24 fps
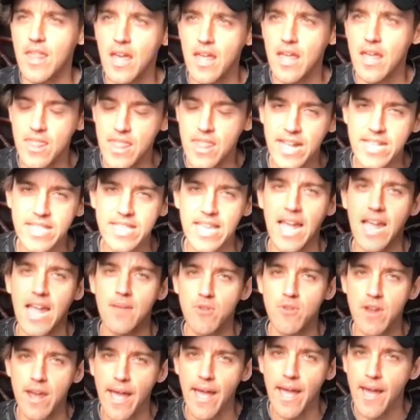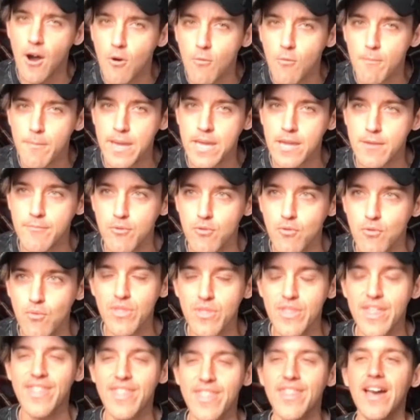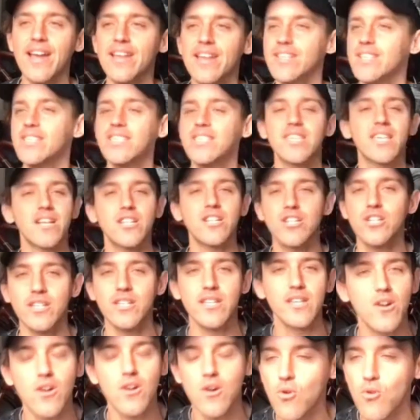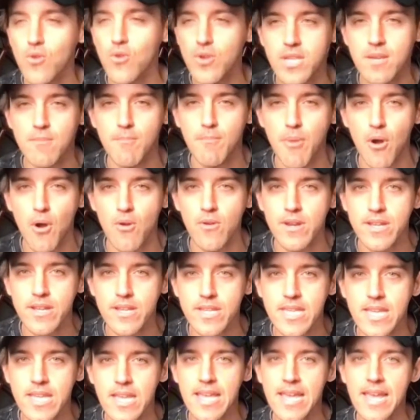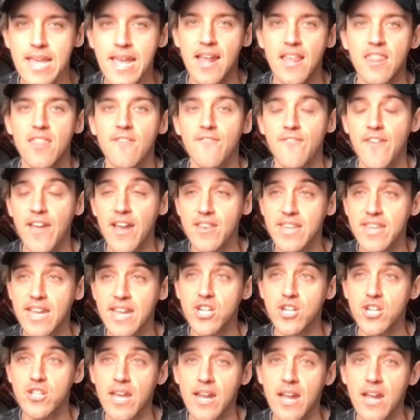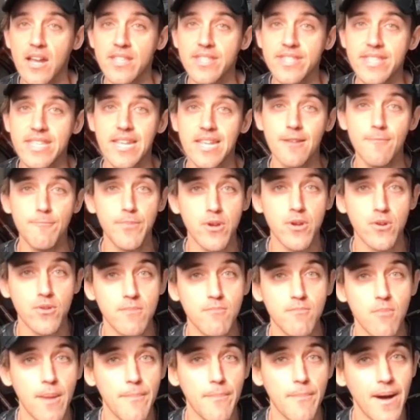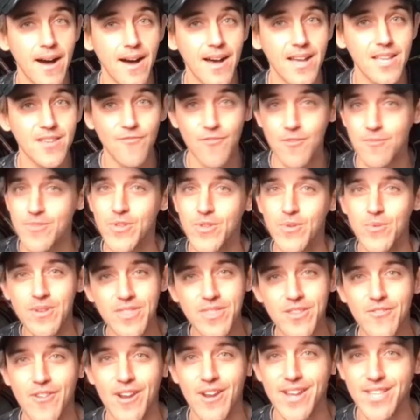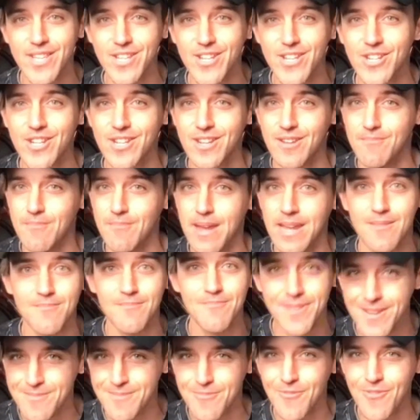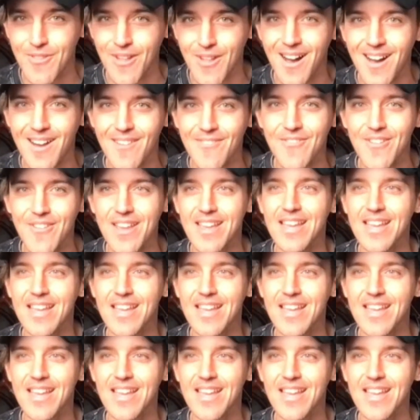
that's able to help people, then that is such an awesome bonus. And the foundation that I did build in my past from doing the crazy shit and making people laugh